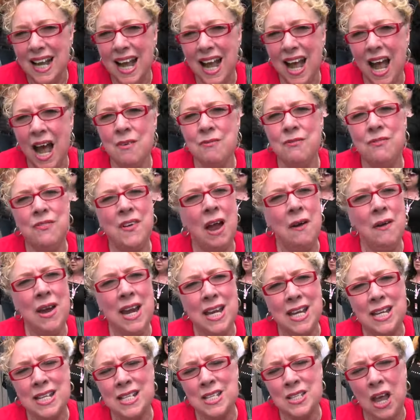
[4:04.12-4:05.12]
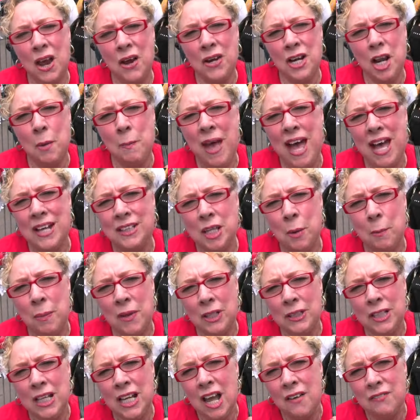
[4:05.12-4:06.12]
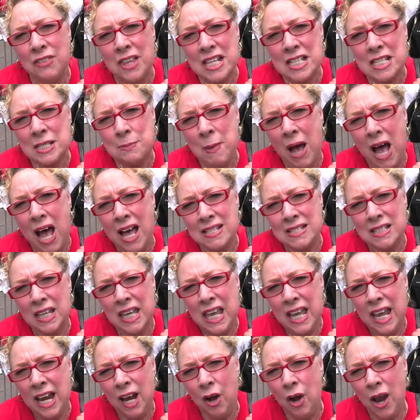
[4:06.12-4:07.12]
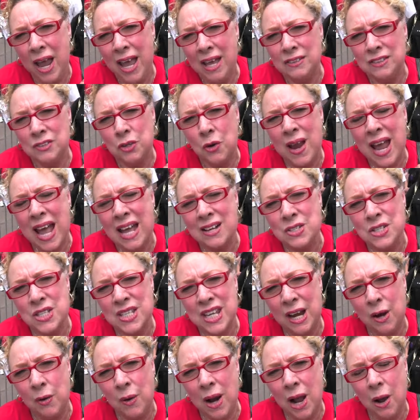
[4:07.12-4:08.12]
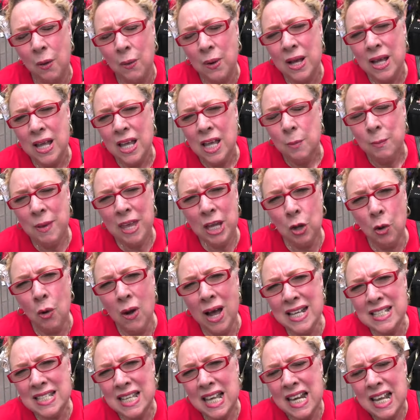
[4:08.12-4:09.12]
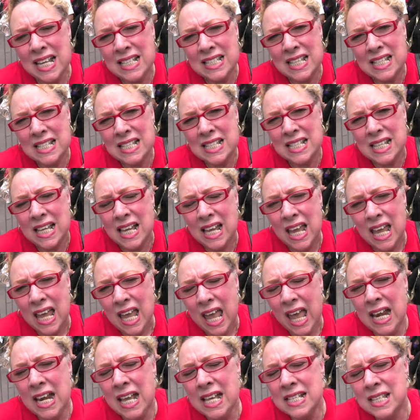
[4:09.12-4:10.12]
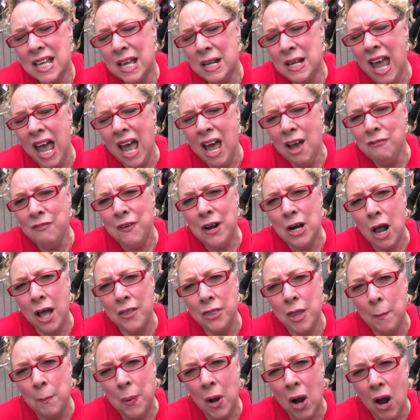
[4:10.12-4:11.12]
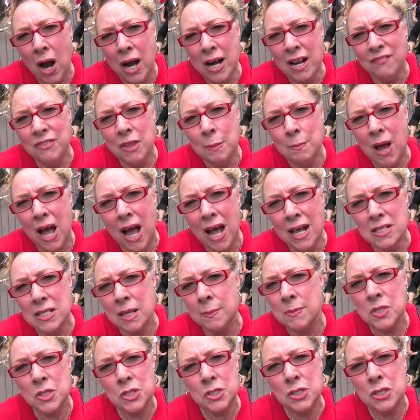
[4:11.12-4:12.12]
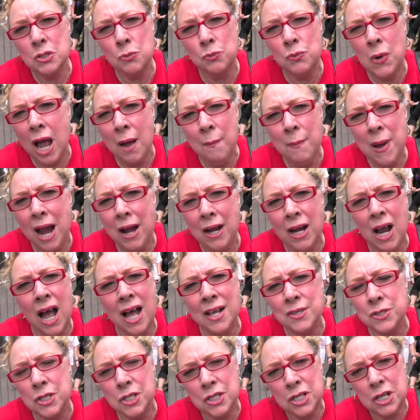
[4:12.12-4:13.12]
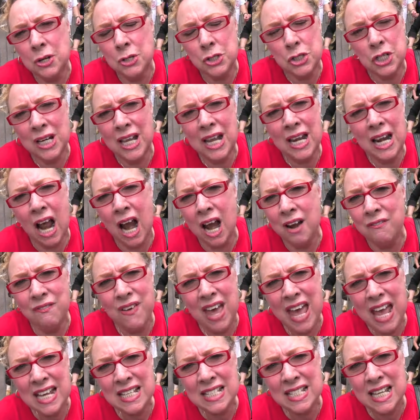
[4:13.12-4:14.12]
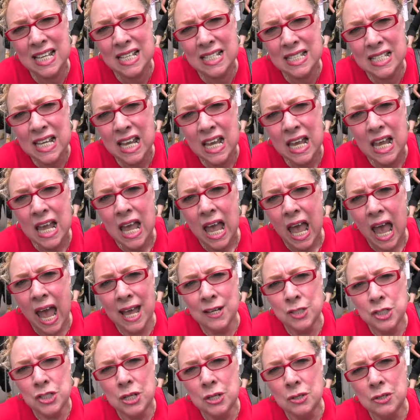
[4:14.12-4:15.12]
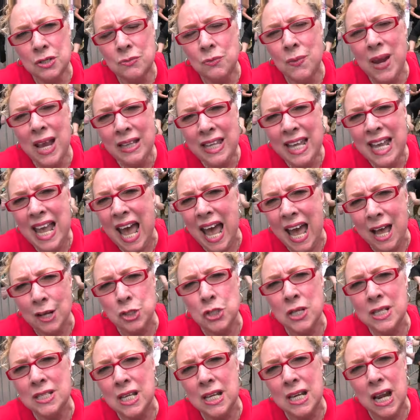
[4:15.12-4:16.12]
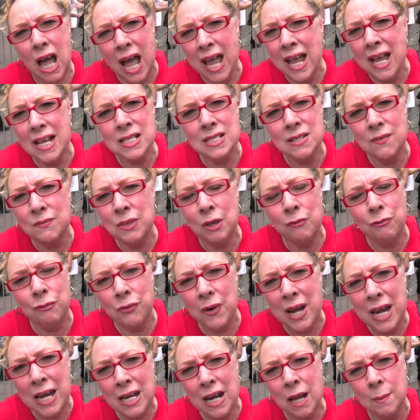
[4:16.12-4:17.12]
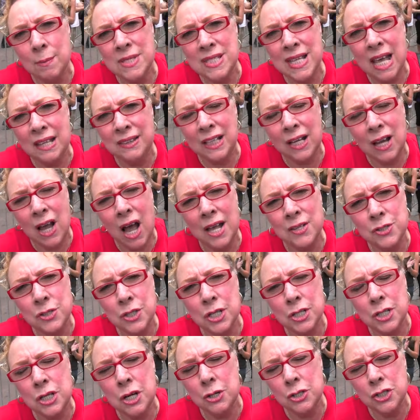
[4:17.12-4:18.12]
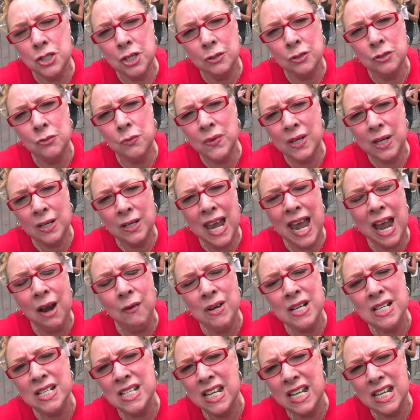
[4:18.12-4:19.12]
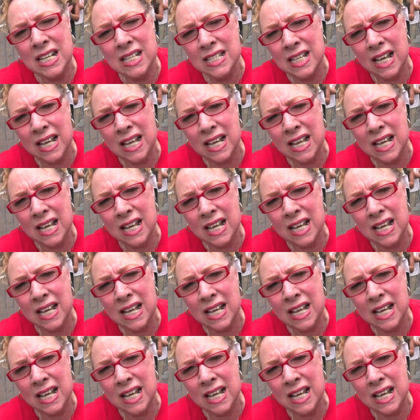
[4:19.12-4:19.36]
I'm very concerned about the building of this mosque here in Ground Zero because it is, it is an effort on the part of the Muslims to rub our Constitution in our faces and to really actually deny us of the freedoms that the Constitution guarantees